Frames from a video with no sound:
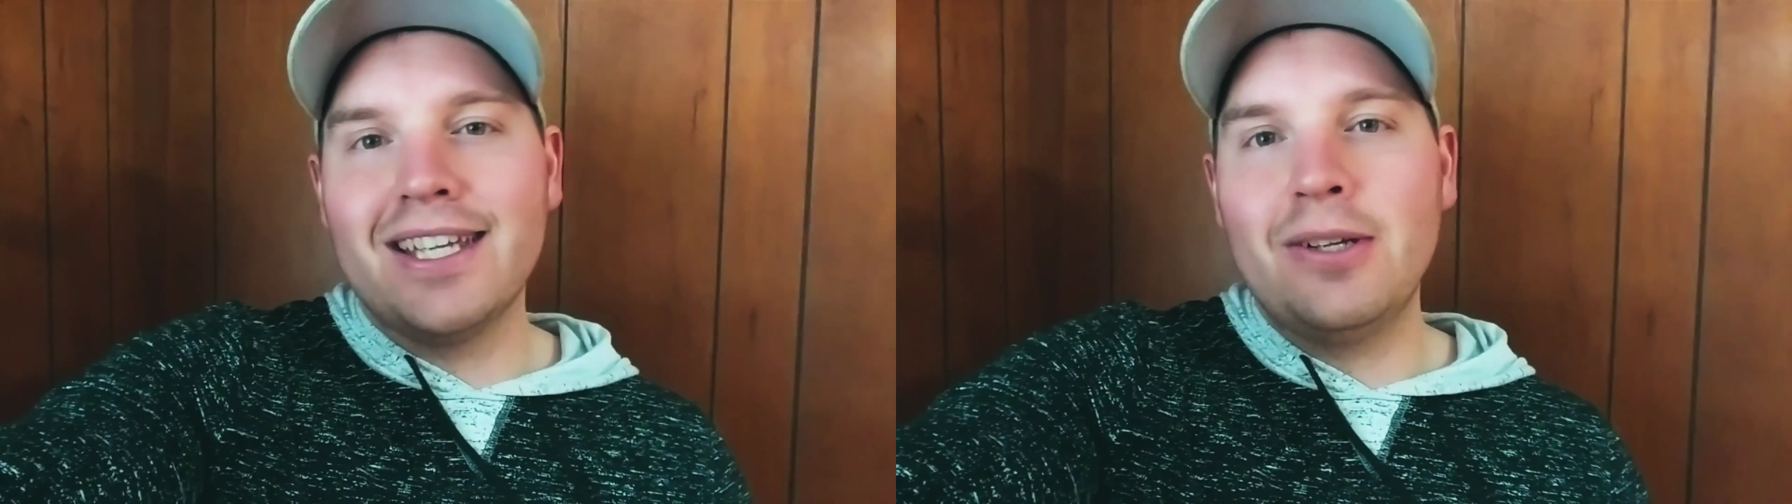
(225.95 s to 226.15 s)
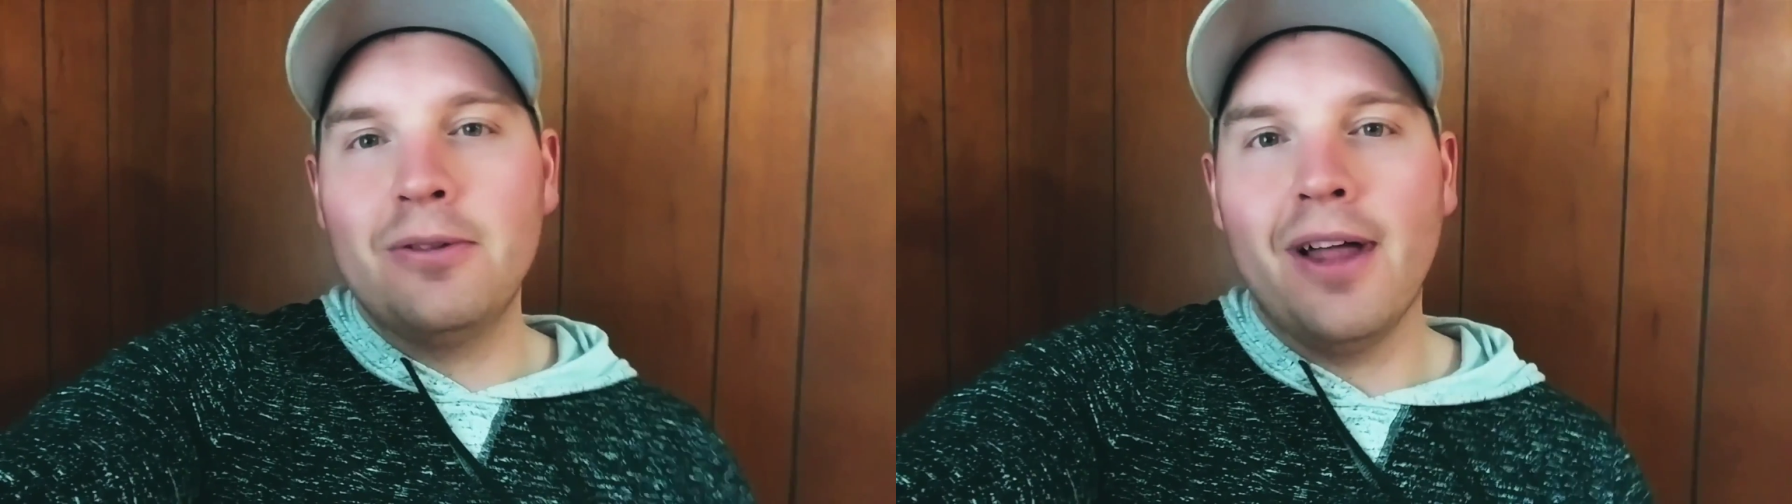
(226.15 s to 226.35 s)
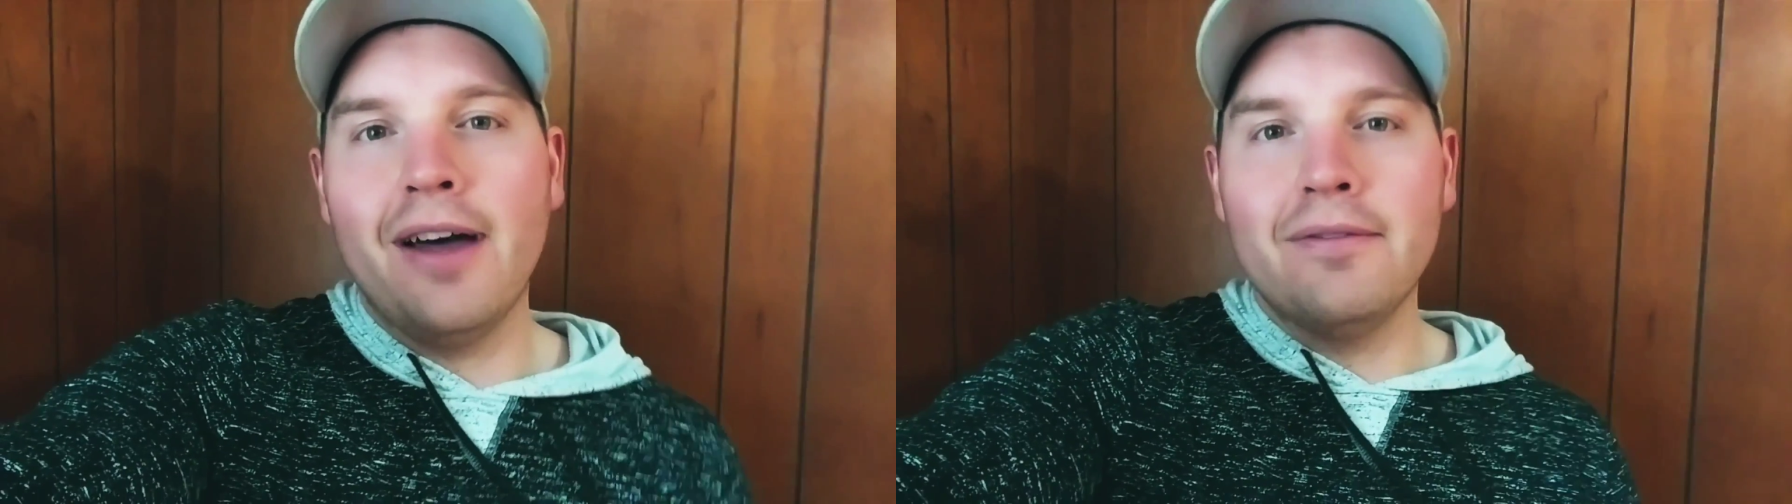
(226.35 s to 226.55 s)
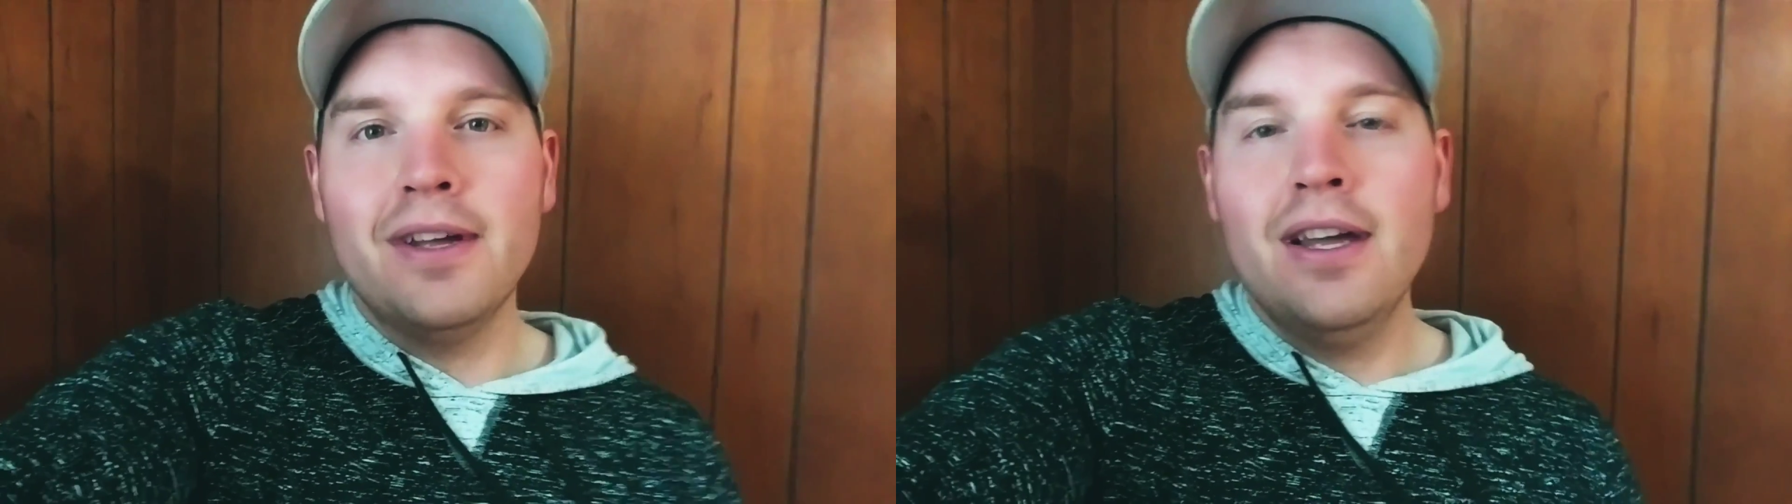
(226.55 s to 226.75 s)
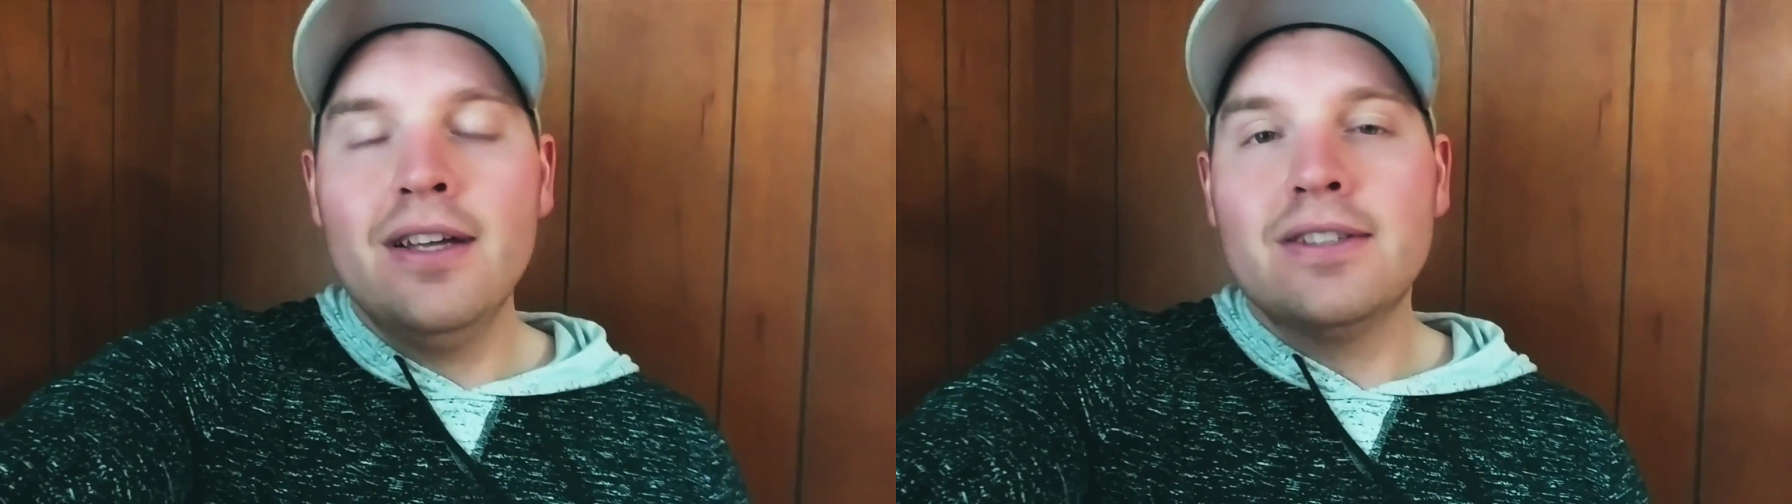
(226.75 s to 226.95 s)
that you love.
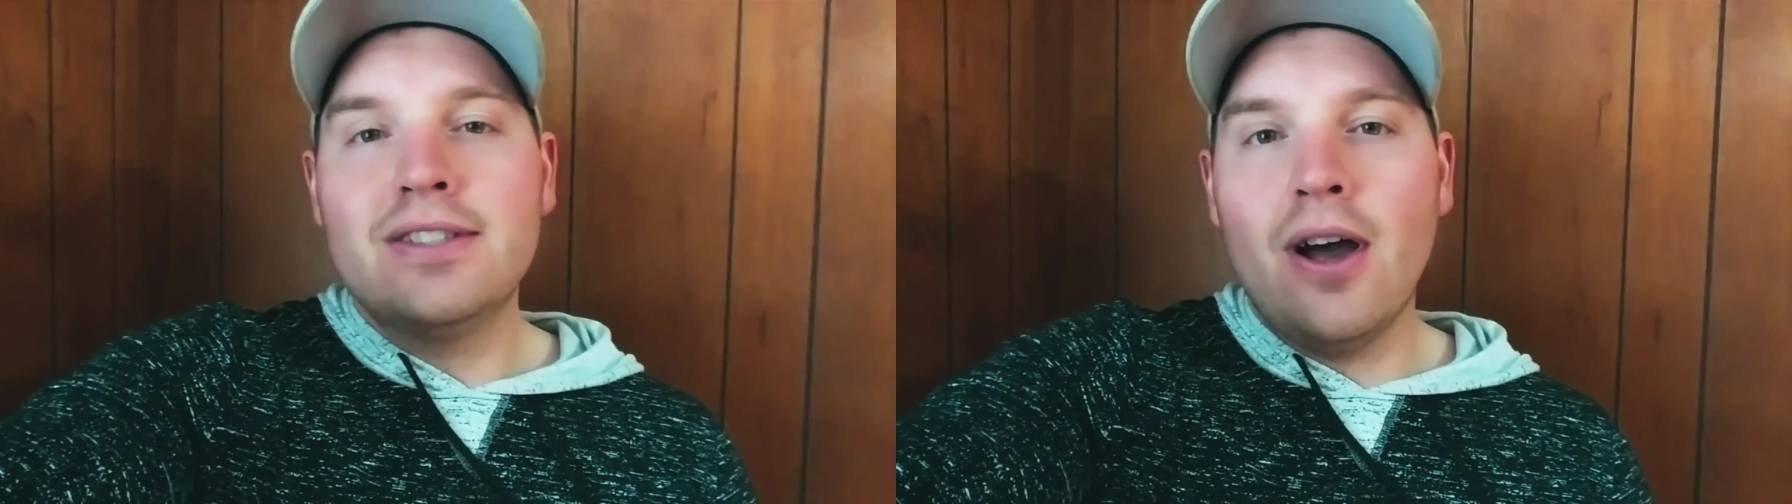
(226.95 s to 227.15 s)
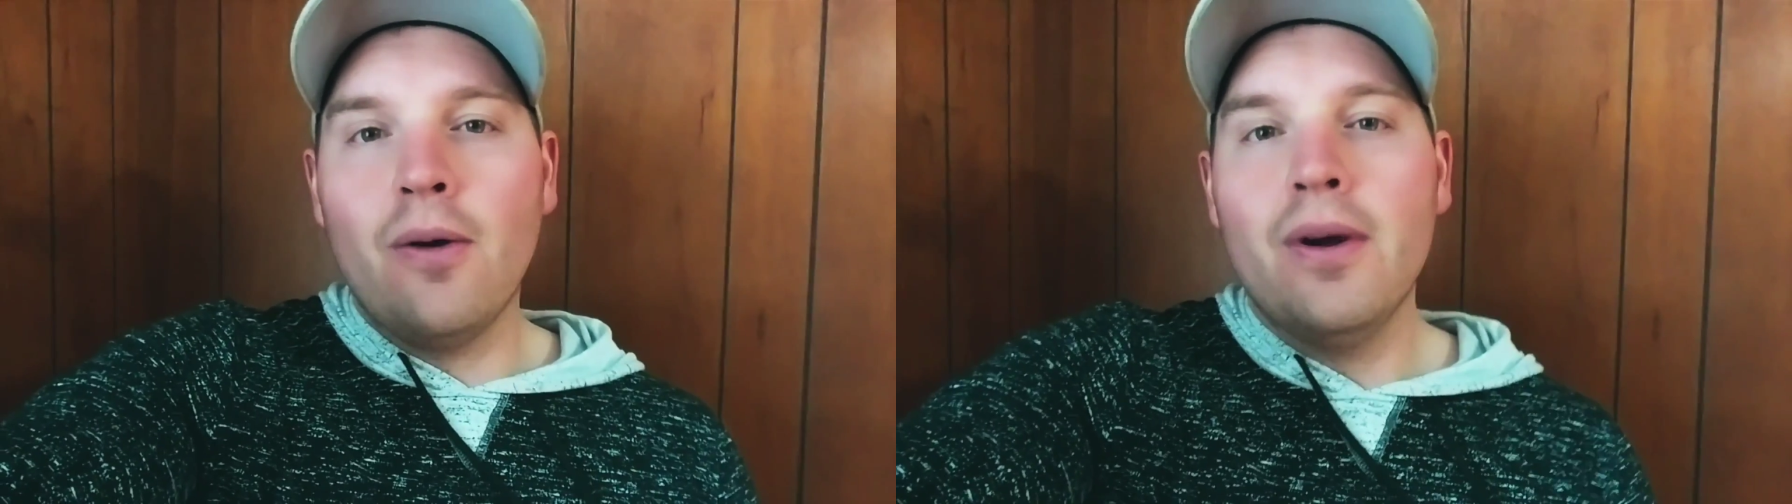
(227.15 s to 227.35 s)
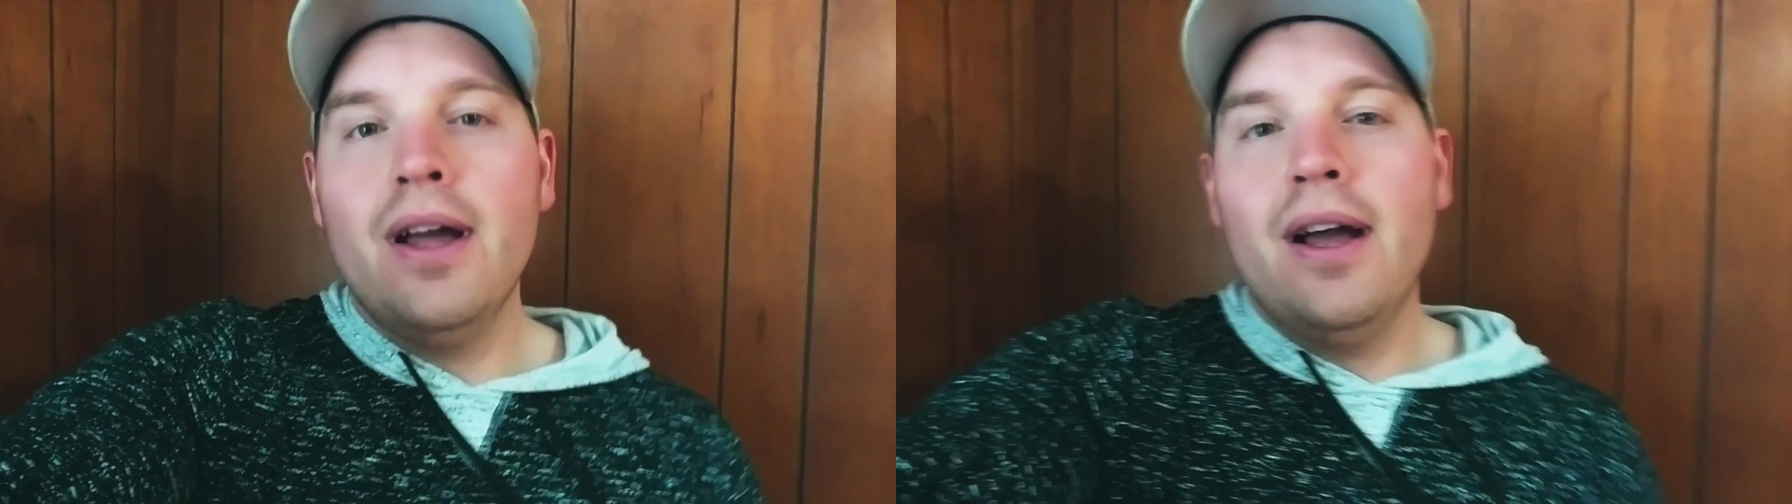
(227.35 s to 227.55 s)
So,